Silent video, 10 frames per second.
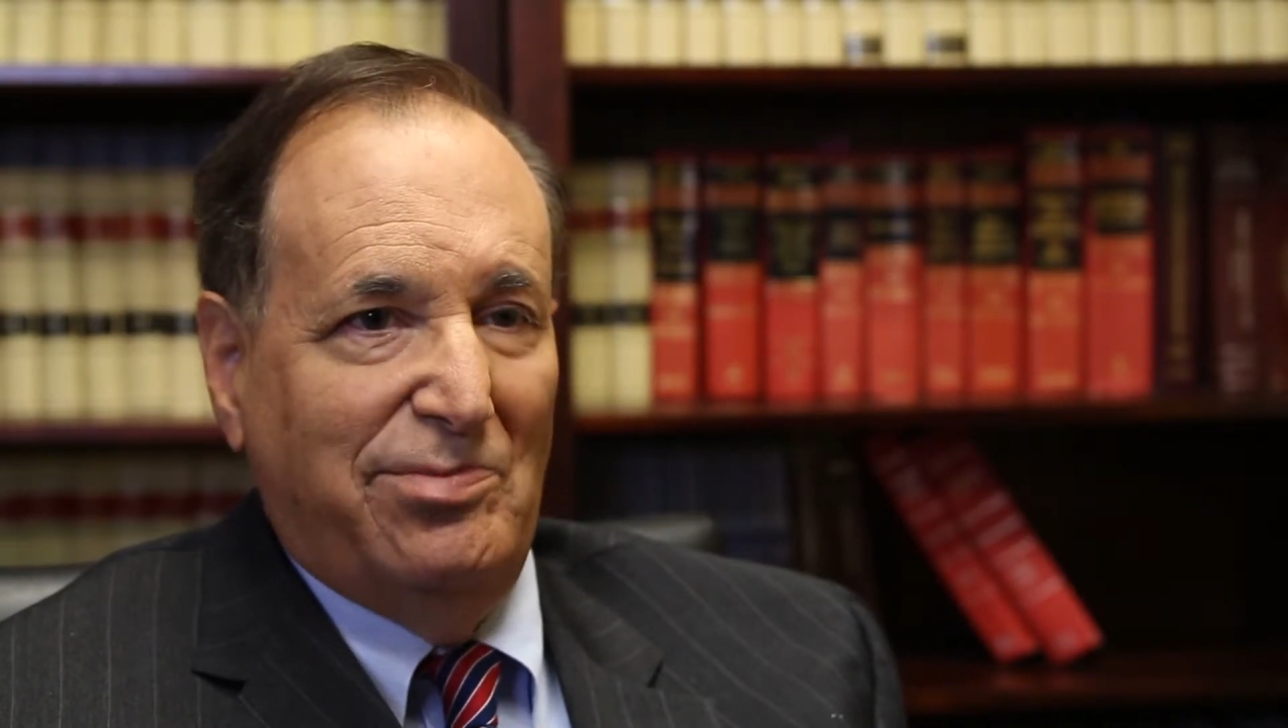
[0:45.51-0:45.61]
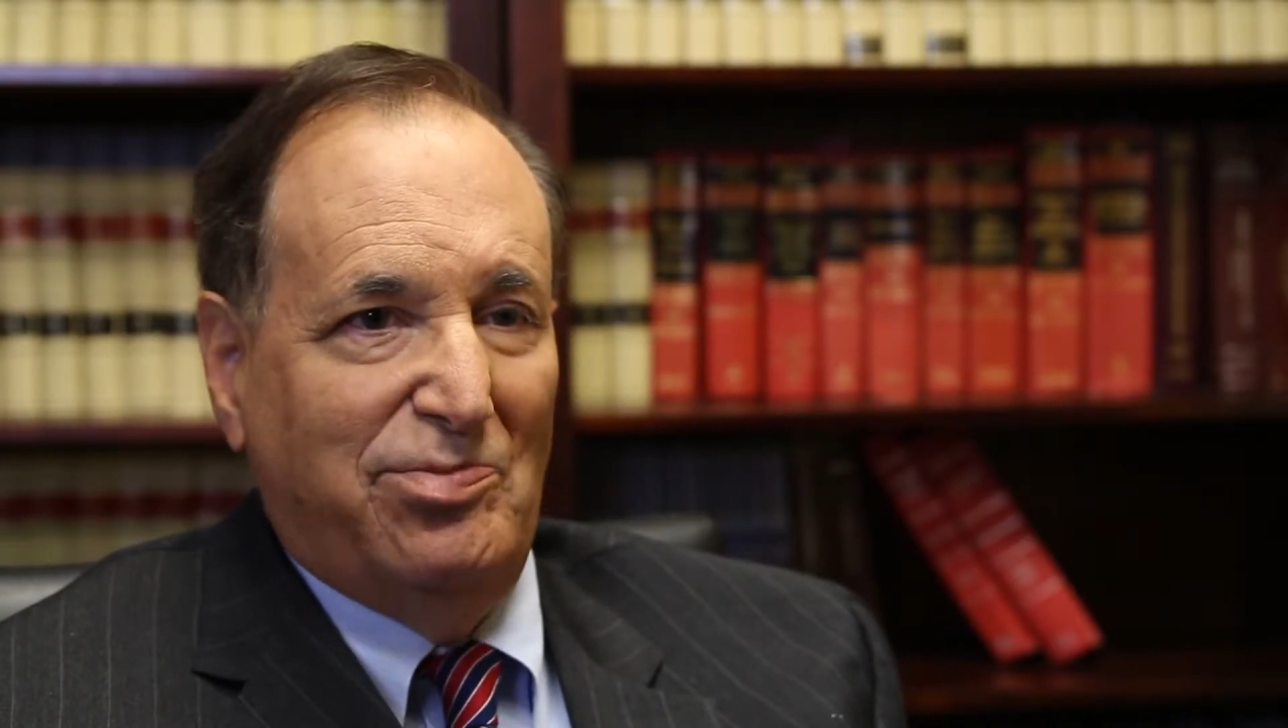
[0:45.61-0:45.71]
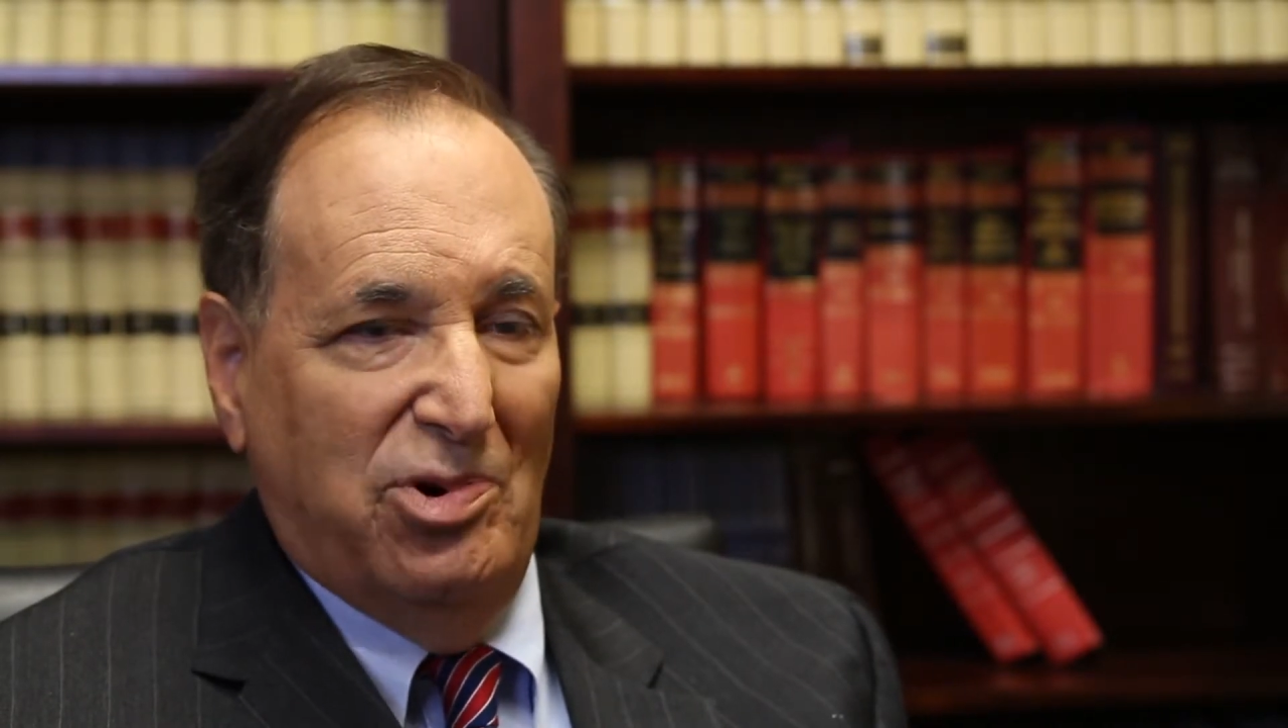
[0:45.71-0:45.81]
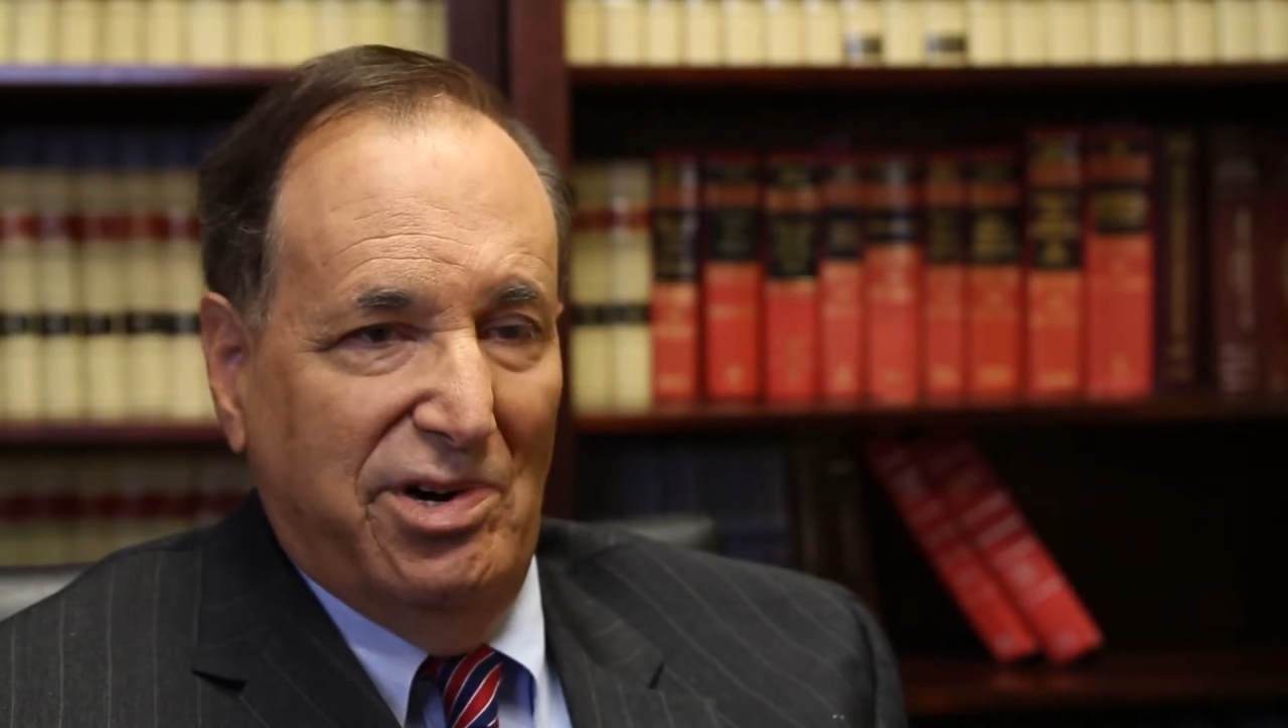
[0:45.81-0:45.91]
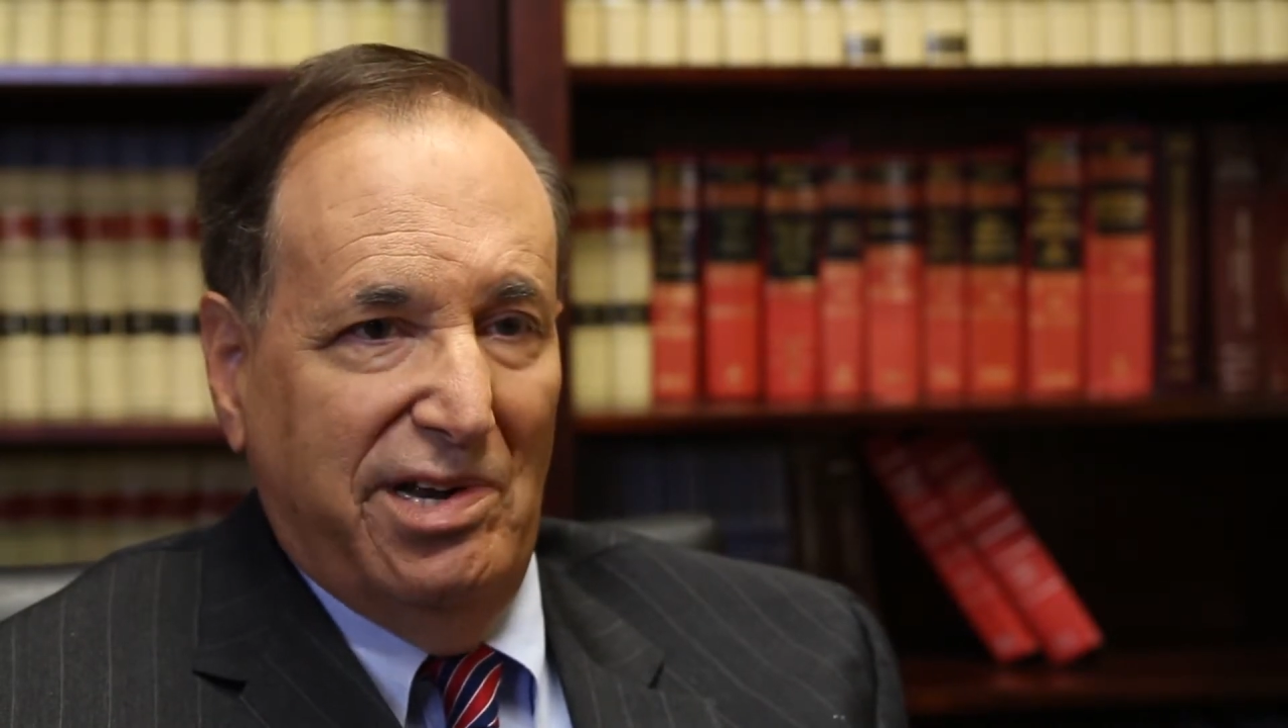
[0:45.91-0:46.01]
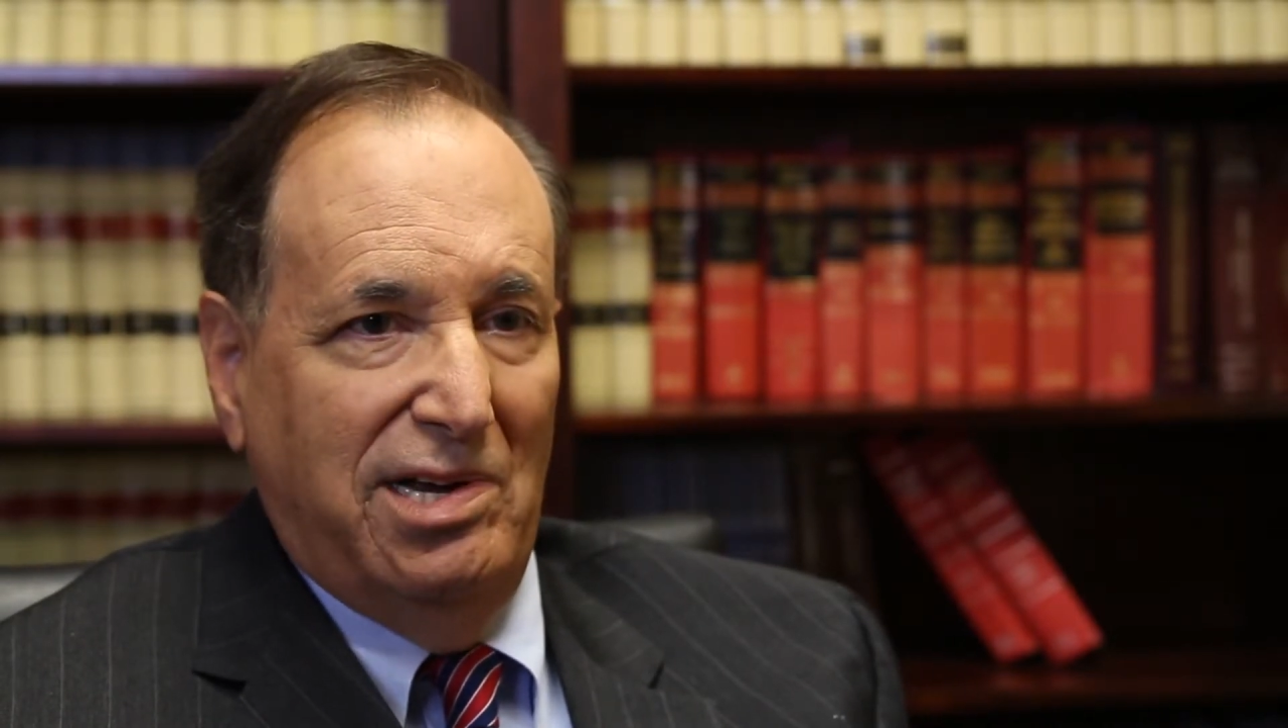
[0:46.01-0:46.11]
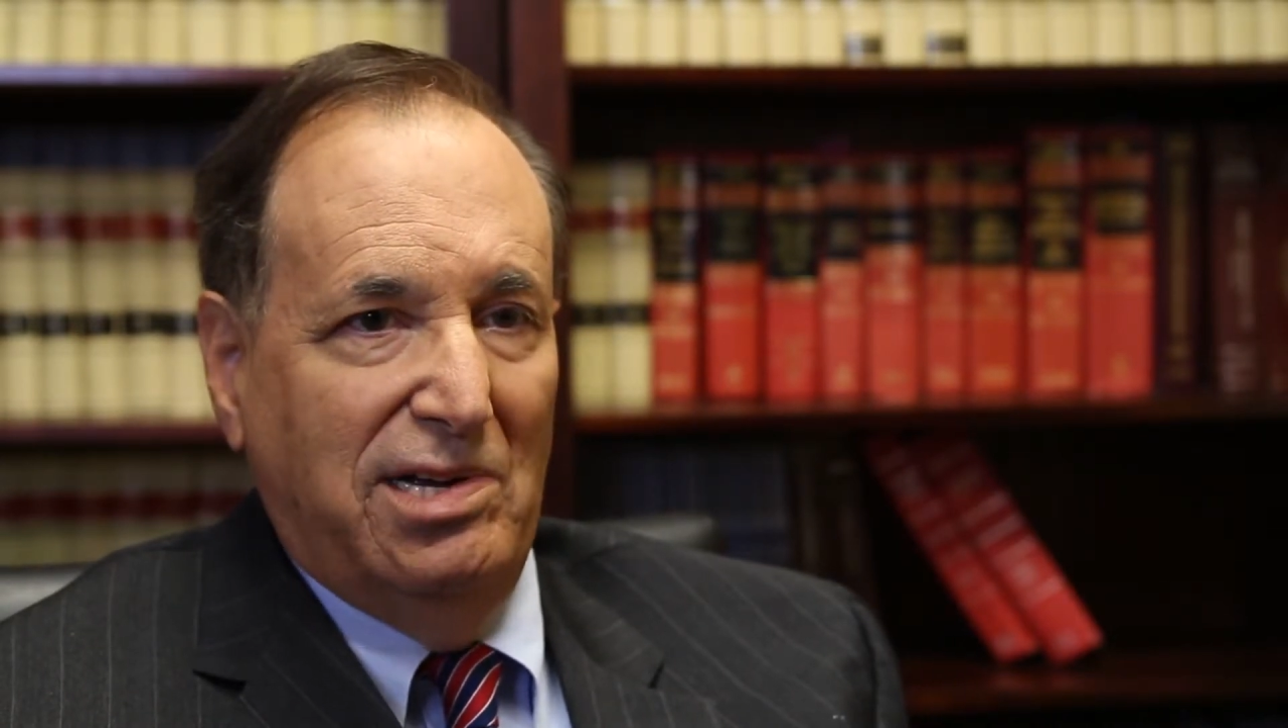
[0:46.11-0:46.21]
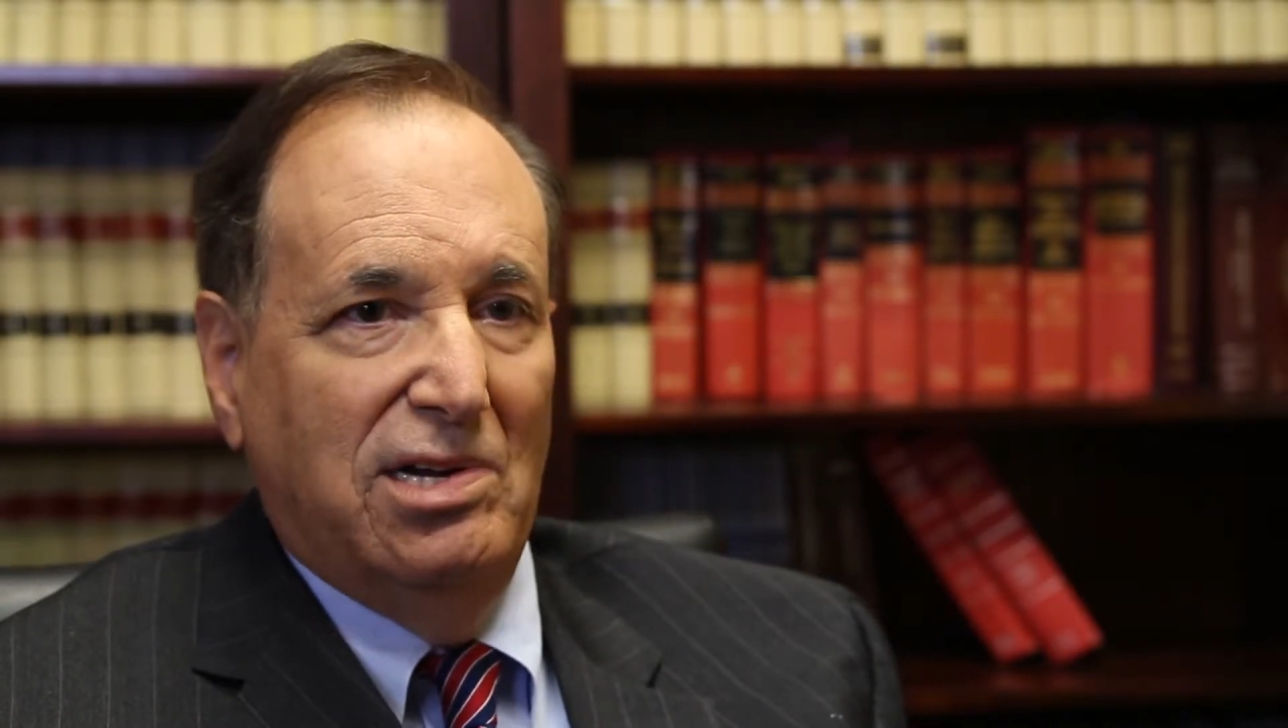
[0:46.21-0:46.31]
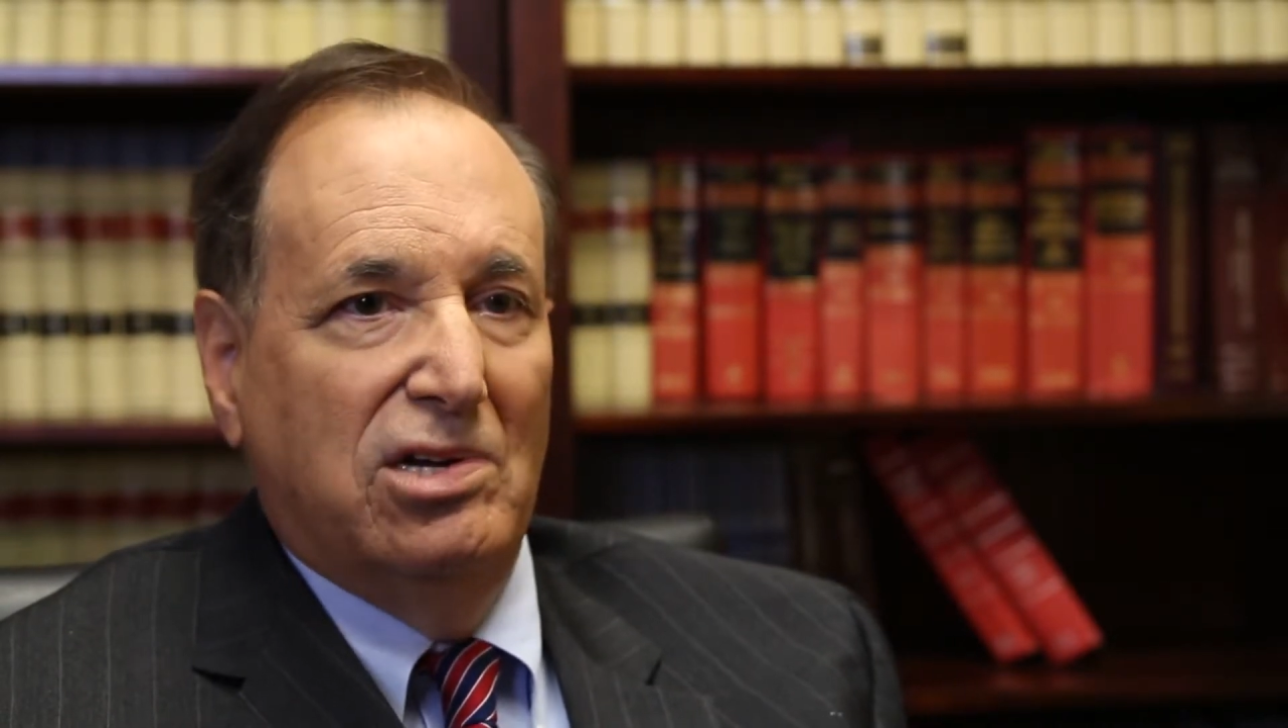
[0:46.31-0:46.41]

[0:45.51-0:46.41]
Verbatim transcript: party